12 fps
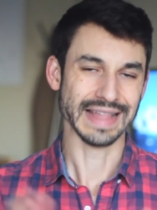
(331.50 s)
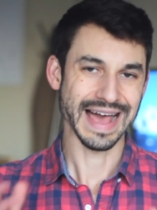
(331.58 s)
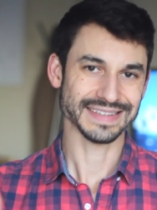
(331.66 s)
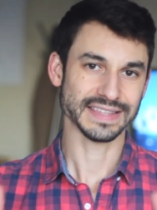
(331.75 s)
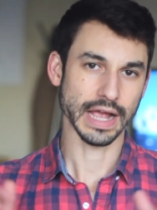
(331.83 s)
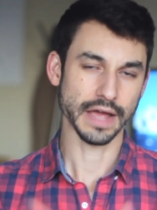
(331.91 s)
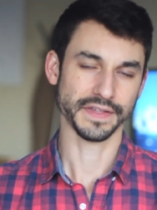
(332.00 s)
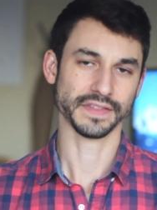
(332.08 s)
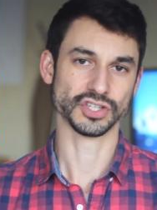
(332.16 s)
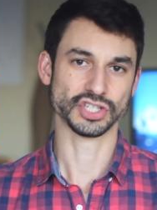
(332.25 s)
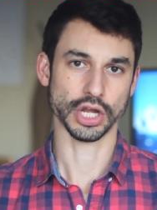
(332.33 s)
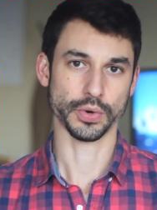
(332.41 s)
last thing I think
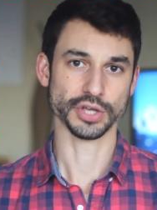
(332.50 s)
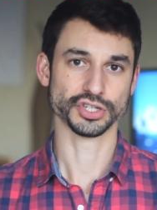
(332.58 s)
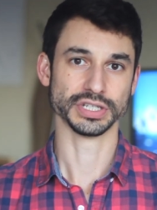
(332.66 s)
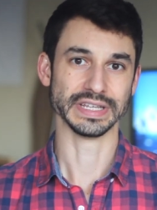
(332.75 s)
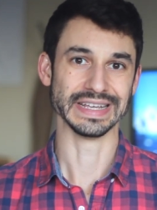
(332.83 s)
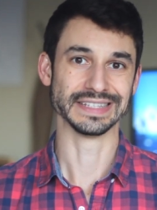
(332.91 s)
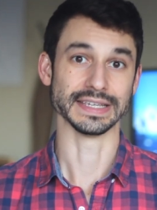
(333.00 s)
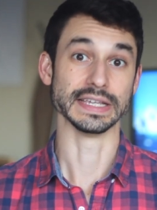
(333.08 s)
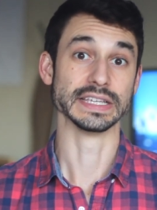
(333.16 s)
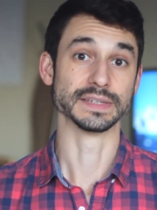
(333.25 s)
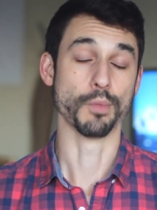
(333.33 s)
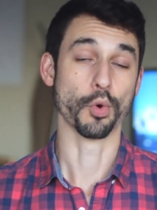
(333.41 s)
this generation needs
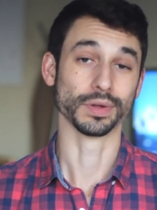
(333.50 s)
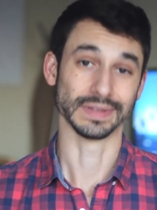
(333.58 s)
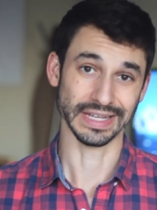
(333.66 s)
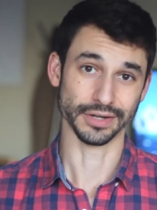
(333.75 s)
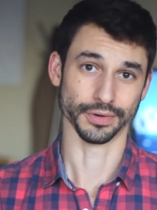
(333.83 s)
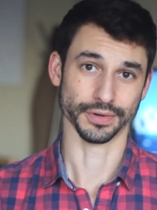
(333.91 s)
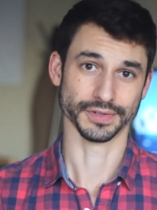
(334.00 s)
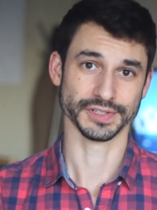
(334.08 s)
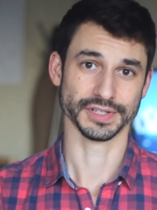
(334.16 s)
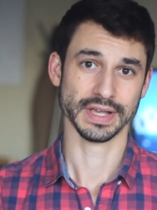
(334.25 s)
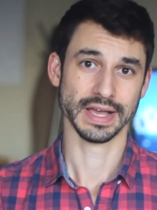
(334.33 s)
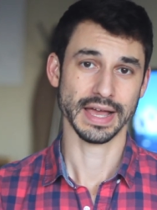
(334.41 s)
is more
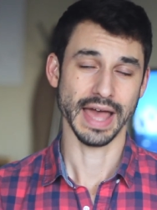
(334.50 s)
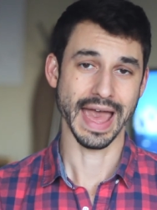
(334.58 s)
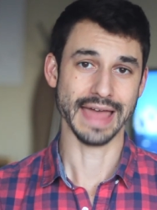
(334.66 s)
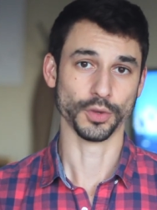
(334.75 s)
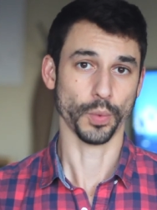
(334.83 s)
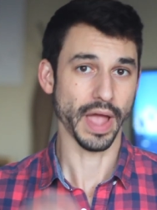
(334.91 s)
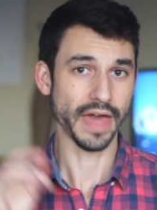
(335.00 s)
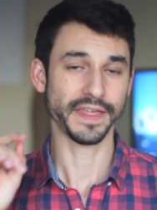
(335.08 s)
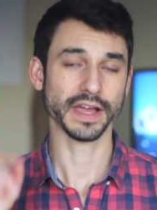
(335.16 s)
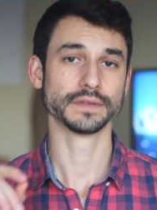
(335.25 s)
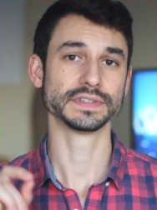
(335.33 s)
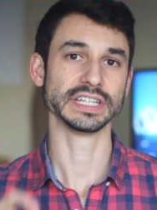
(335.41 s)
leaders. And the way I
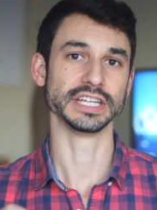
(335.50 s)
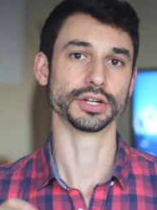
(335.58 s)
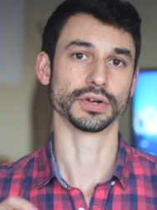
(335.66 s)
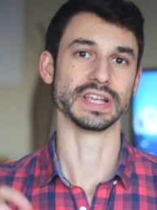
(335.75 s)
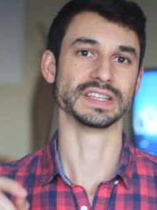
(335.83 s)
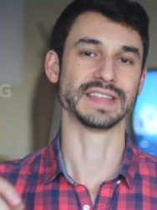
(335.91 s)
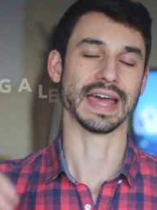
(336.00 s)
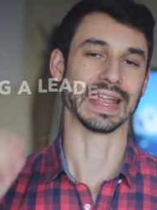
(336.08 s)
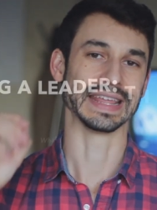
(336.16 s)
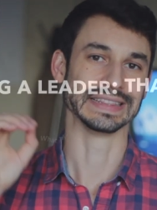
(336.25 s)
think of a leader is that a